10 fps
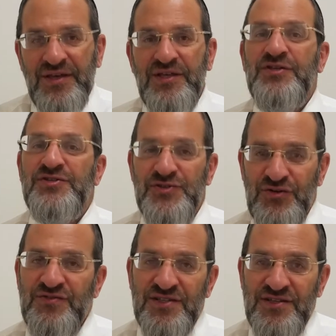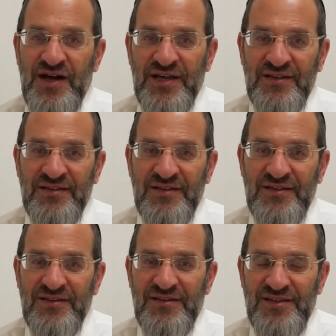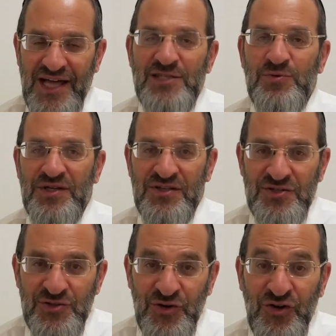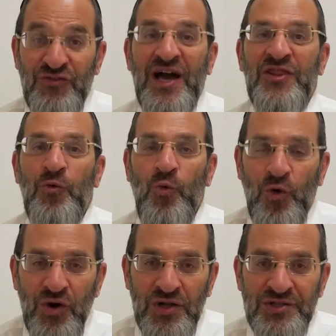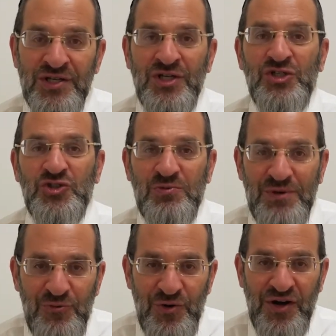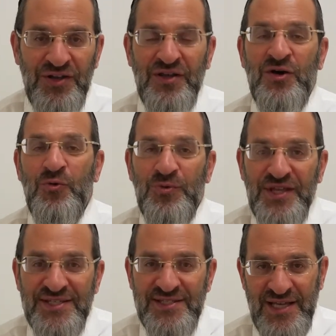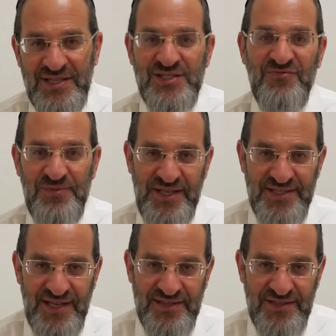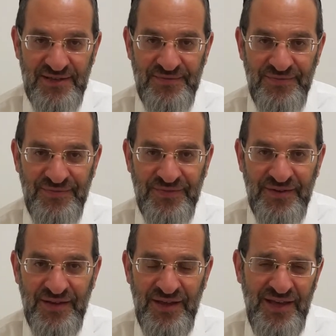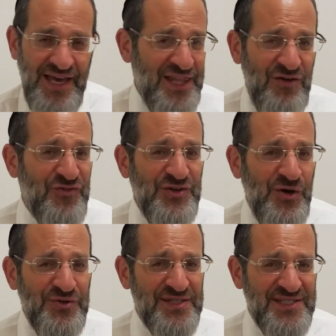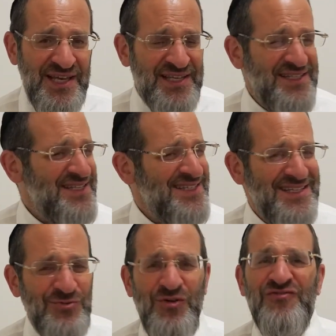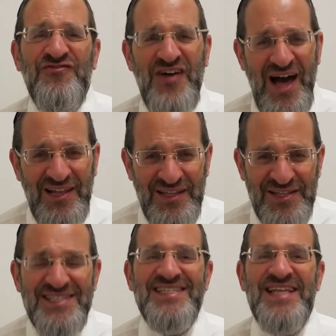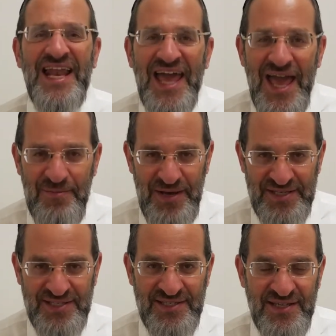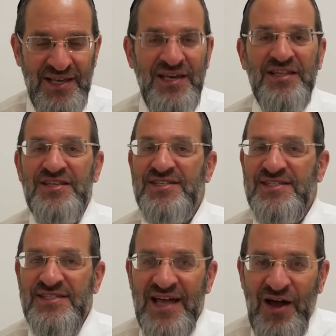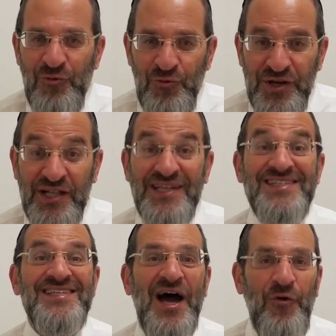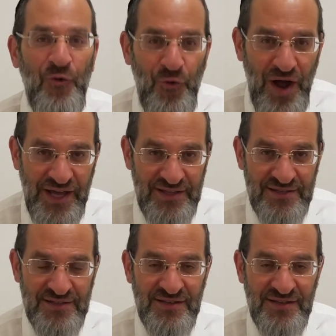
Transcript: you deserve to die. That's what you deserve, and the world should be run with a sense of midas hadin. And therefore Yonah says, this is all folly, this is not emes, this is not real, it is not right.